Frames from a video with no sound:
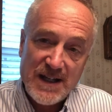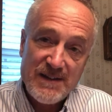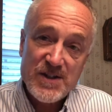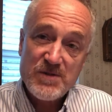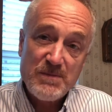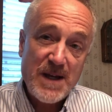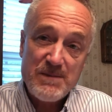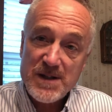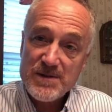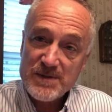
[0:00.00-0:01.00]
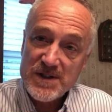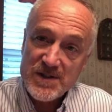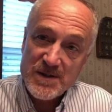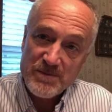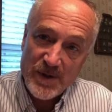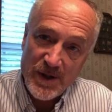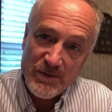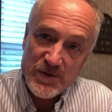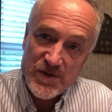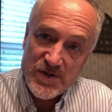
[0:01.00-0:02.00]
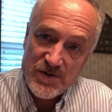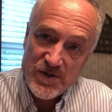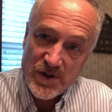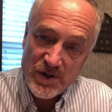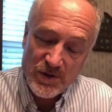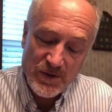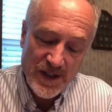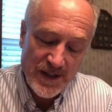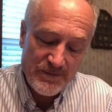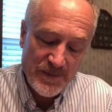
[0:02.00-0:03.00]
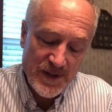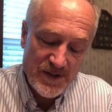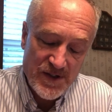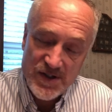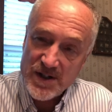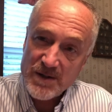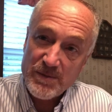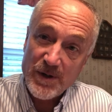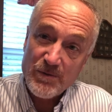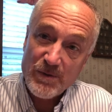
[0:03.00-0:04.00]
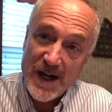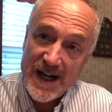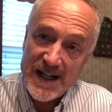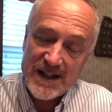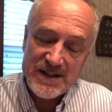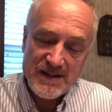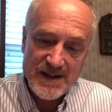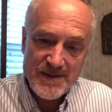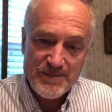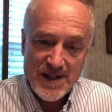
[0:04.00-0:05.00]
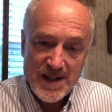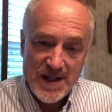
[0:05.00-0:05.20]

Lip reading: And this may be the reason that Paul was so insistent upon writing to them,